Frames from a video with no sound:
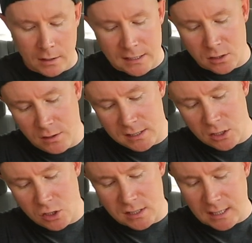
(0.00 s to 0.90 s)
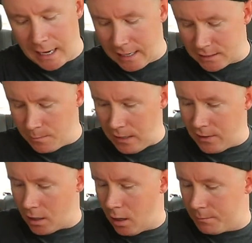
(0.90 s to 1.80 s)
Okay, so this is just the consommé
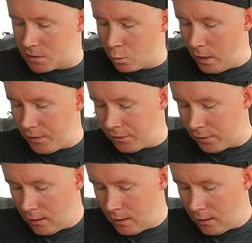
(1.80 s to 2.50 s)
that comes with